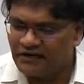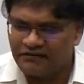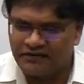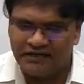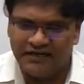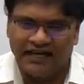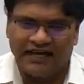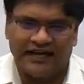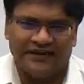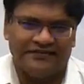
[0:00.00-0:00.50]

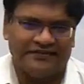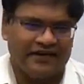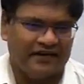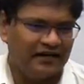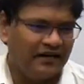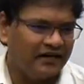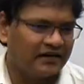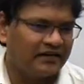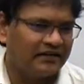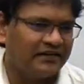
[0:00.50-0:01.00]
Kautilya has said
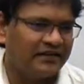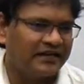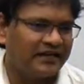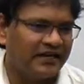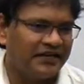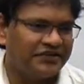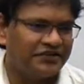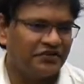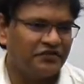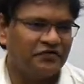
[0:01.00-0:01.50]
that the
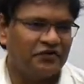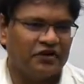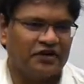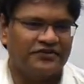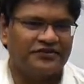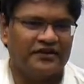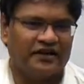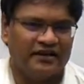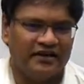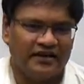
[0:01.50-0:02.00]
king should
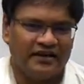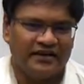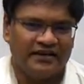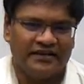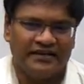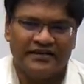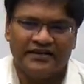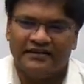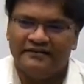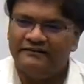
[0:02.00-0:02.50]
focus on
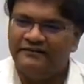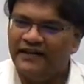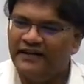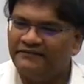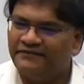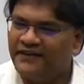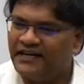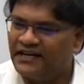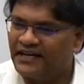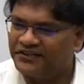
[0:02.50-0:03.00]

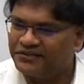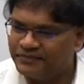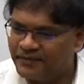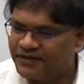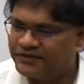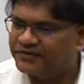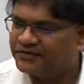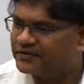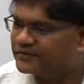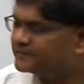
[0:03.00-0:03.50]
welfare
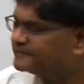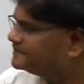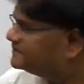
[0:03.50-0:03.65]
aspects.